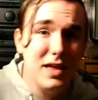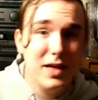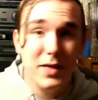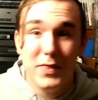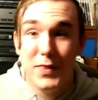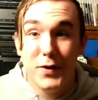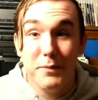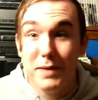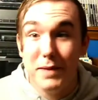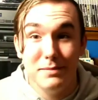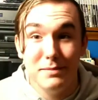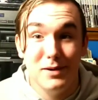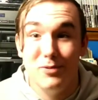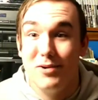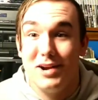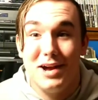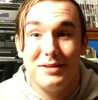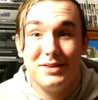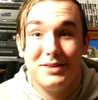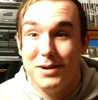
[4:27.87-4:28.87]
There might be
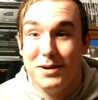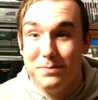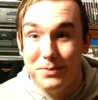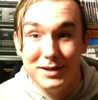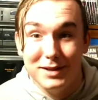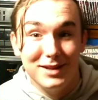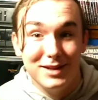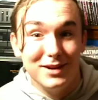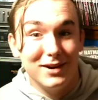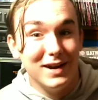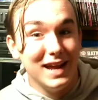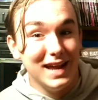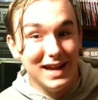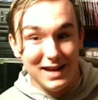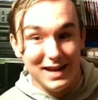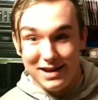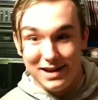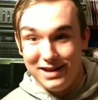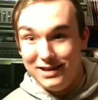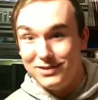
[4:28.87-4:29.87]
one out there, but they're
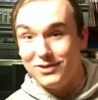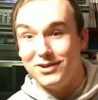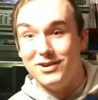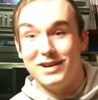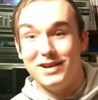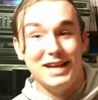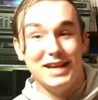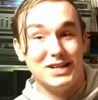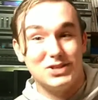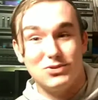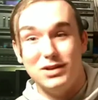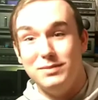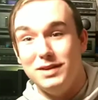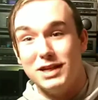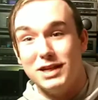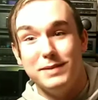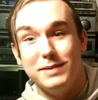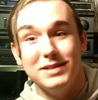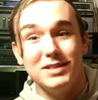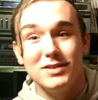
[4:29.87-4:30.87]
either extremely
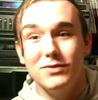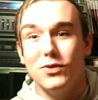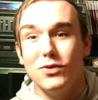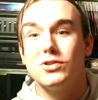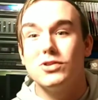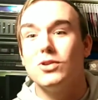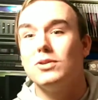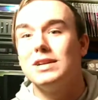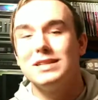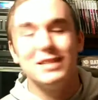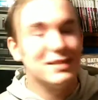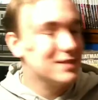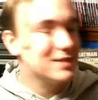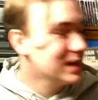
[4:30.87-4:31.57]
expensive or don't exist